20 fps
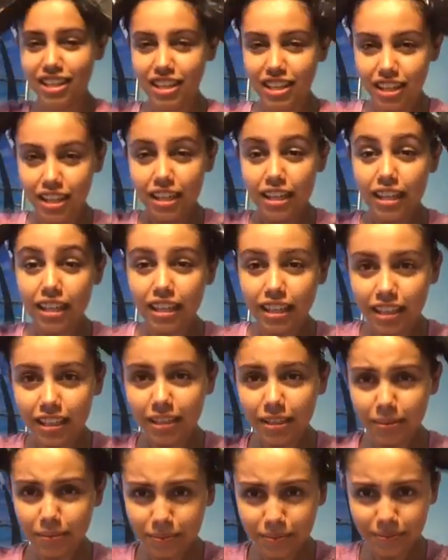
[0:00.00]
Like up
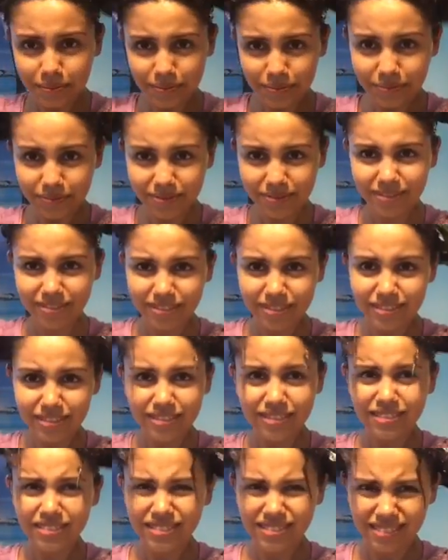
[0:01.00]

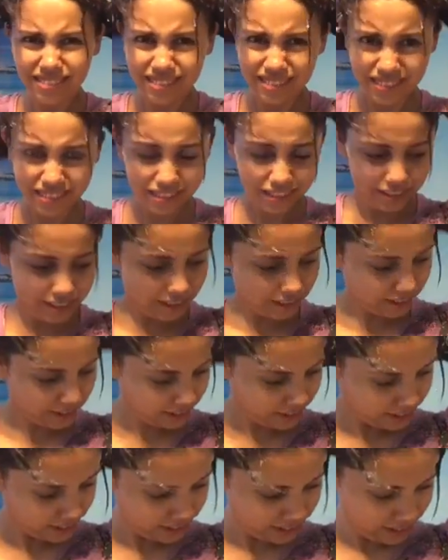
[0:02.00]
to
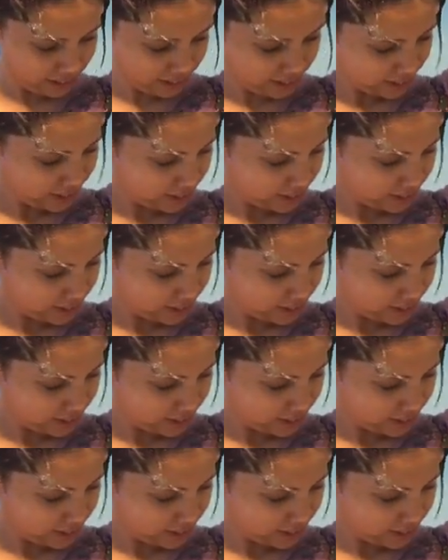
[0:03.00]
there.